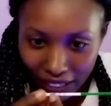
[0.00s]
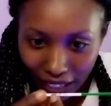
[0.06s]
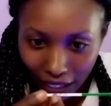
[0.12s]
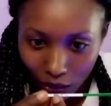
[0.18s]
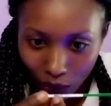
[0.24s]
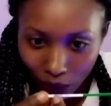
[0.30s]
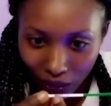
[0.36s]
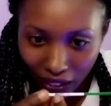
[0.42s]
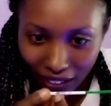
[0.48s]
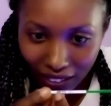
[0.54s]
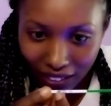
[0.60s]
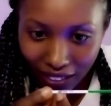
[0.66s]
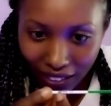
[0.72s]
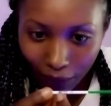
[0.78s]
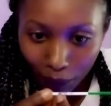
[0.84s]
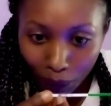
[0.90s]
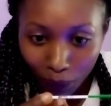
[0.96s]
As you can
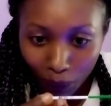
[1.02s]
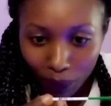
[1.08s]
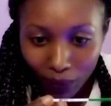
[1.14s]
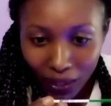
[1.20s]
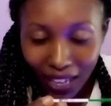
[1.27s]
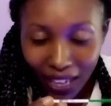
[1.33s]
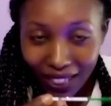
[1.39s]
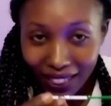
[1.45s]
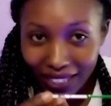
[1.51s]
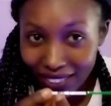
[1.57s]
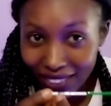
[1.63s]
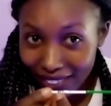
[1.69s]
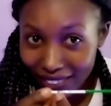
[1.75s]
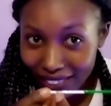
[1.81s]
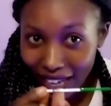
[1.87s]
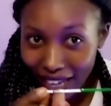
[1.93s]
see, this is